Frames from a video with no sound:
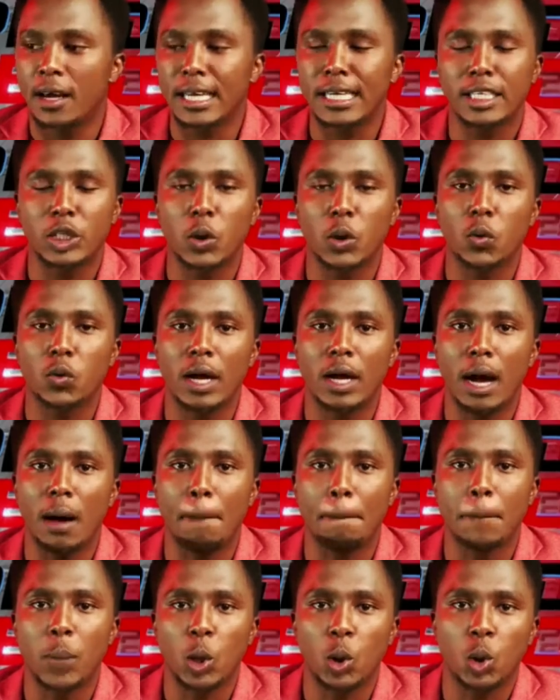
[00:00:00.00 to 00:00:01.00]
Ringtone
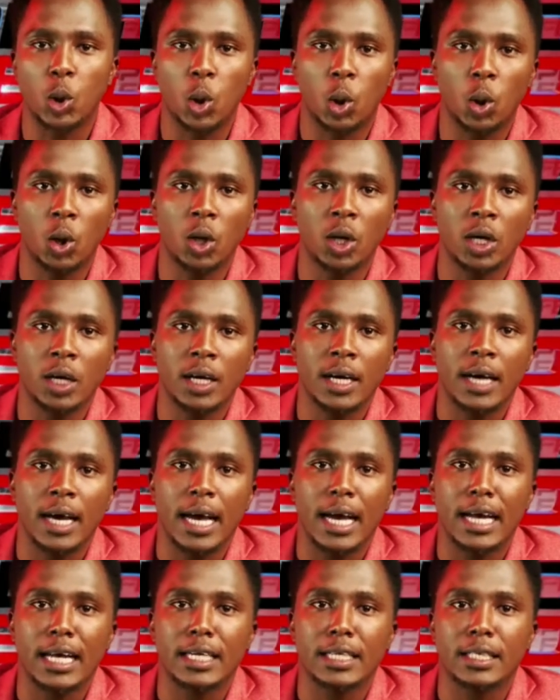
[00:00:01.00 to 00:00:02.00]
Apoko.
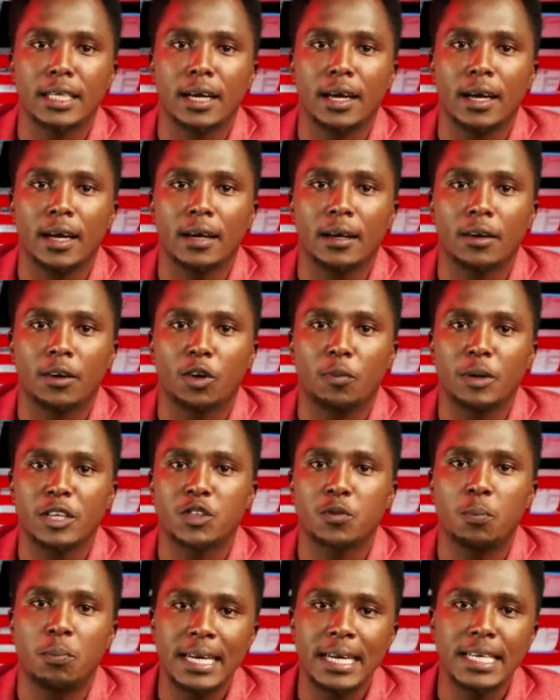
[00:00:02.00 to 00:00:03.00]
And
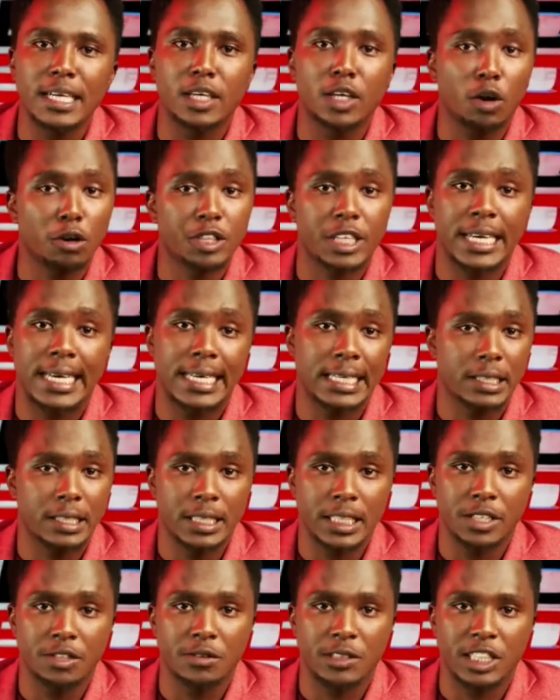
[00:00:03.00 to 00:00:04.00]
Robert pleaded not
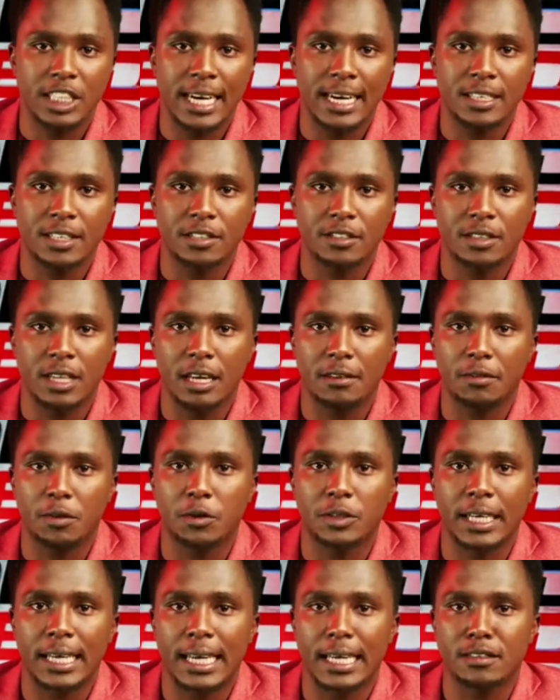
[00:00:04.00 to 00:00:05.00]
guilty to the charges
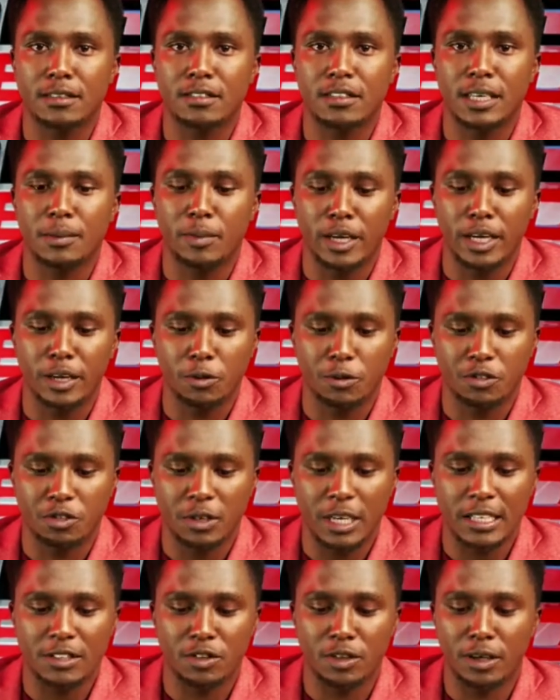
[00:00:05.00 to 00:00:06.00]
leveled against him, and he
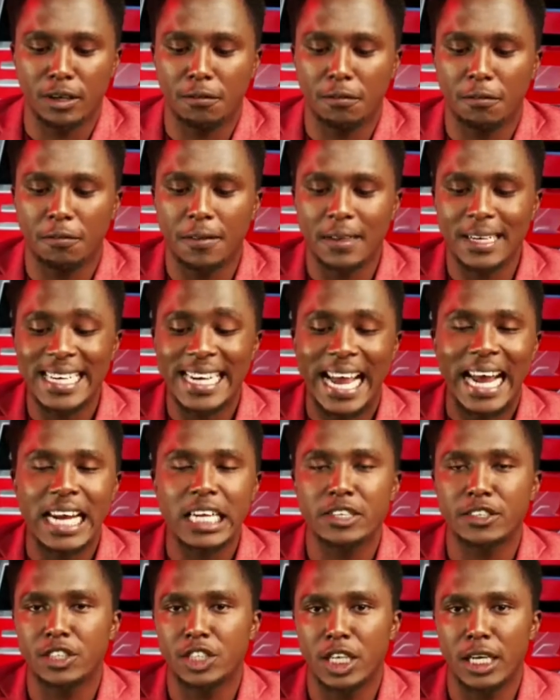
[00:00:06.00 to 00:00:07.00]
was released on a
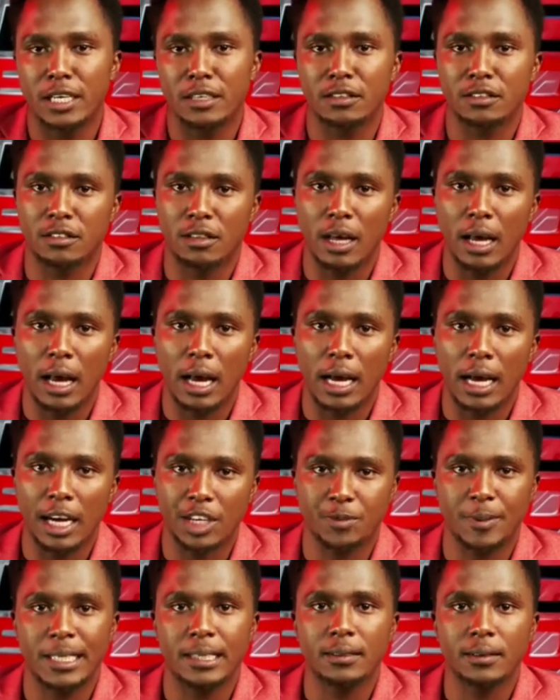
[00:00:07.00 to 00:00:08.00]
300 shillings
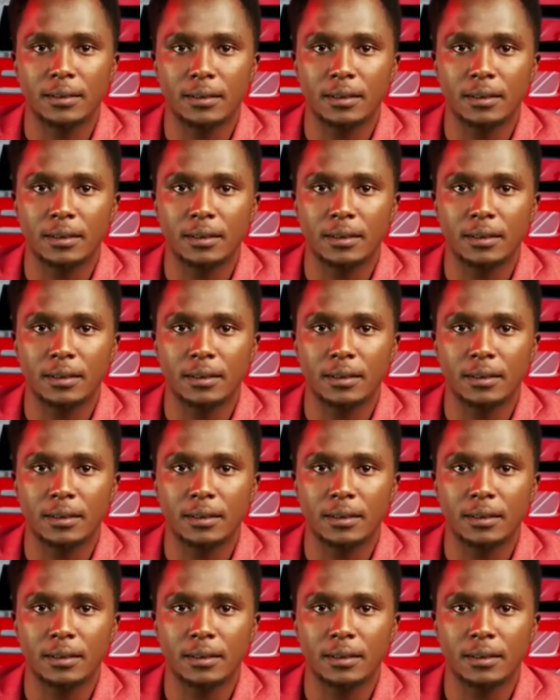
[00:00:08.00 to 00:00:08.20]
cash bail.